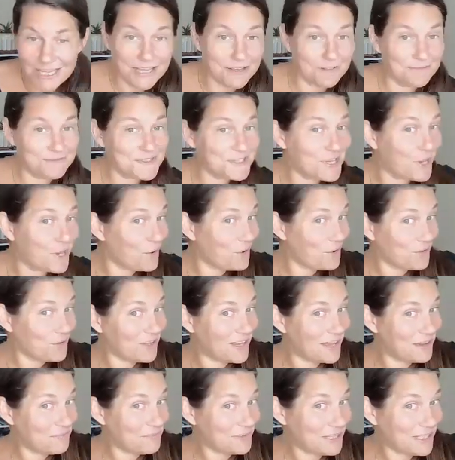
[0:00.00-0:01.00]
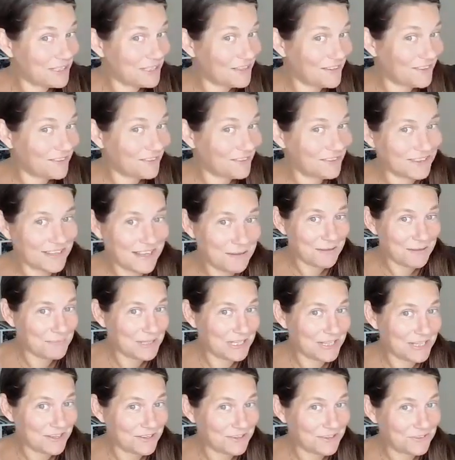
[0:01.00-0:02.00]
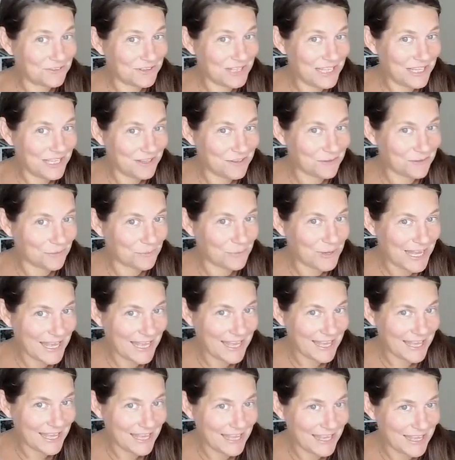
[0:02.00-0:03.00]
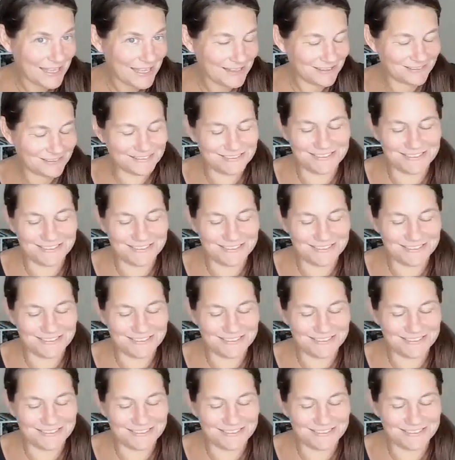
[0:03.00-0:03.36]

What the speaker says: If so, let me know. me know either way.